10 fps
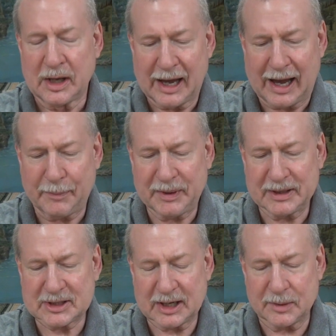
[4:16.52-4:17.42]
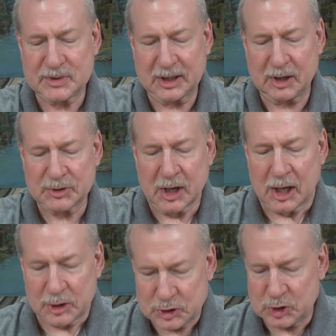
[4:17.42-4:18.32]
Happiness comes and goes.
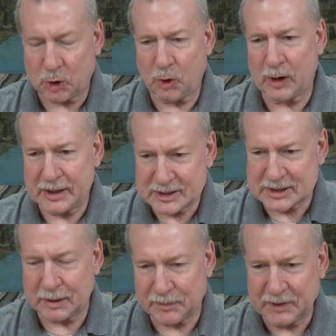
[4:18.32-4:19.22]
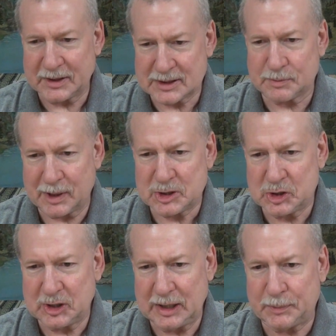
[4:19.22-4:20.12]
Joy is something that's
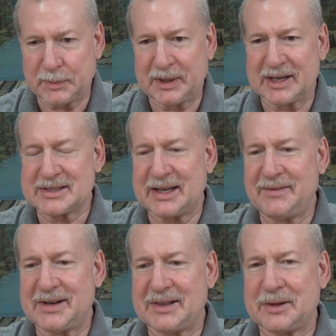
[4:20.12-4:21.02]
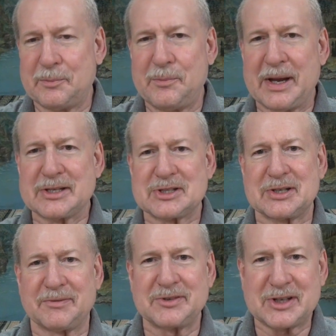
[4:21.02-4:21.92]
much deeper because even in the midst
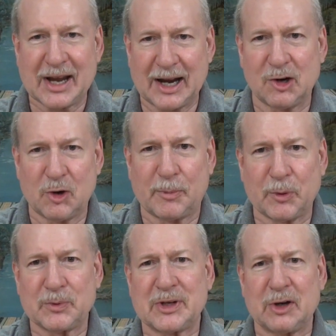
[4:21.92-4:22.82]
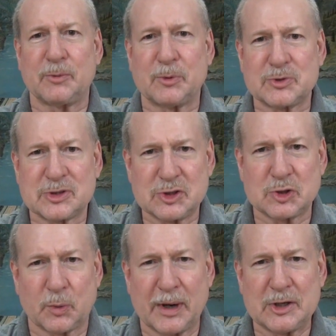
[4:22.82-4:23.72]
of terrible, terrible
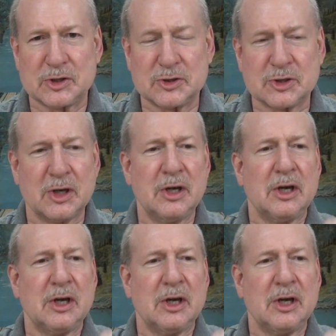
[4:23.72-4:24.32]
situations,